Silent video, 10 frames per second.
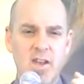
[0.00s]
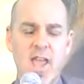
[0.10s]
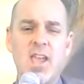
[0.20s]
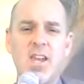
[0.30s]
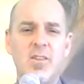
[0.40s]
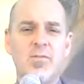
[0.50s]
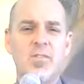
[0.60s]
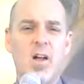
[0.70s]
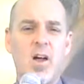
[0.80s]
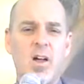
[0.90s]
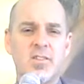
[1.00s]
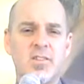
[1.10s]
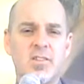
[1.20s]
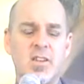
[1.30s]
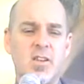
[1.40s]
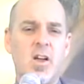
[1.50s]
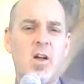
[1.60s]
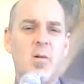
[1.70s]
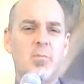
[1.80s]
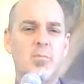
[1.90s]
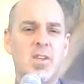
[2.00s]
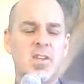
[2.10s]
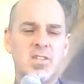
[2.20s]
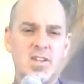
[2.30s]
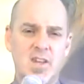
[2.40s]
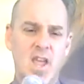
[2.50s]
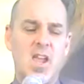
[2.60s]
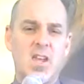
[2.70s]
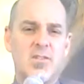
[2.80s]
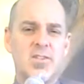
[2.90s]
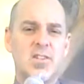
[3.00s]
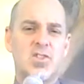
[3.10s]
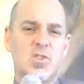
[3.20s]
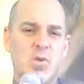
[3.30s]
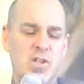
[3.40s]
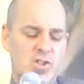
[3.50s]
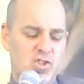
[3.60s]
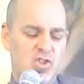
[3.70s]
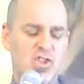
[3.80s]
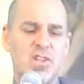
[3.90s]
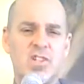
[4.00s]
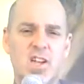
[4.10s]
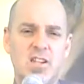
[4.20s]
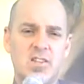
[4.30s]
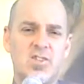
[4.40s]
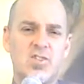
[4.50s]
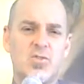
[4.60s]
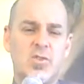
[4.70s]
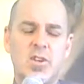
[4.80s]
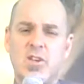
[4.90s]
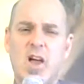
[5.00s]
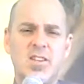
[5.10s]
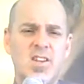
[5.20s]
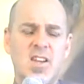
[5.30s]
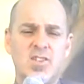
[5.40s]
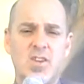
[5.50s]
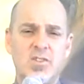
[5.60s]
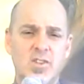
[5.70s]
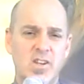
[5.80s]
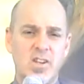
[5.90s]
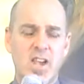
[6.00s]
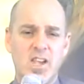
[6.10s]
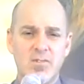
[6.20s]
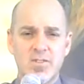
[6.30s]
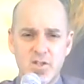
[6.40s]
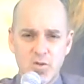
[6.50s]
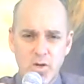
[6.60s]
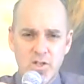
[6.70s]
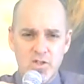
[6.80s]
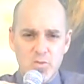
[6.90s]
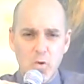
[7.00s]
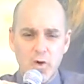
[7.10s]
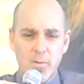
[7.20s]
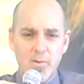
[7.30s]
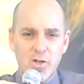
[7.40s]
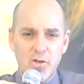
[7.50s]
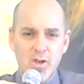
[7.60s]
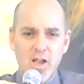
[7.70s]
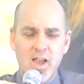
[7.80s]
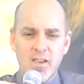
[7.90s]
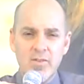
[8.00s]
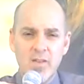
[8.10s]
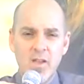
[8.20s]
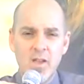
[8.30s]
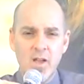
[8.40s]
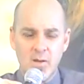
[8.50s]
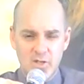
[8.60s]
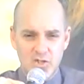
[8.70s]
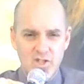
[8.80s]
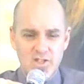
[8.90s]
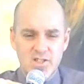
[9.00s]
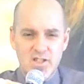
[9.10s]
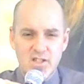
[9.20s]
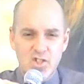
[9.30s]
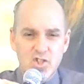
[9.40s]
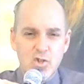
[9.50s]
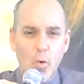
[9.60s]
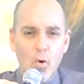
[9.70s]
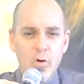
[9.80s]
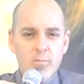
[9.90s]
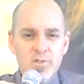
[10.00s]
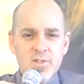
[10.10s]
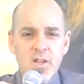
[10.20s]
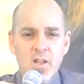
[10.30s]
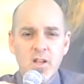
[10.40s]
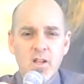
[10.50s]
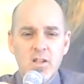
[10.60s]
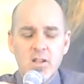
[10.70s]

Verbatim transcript: the negative thoughts that come because of negative situations, just like this tree. God's not telling you that negative situations won't come into your life. I mean, Jesus had storms,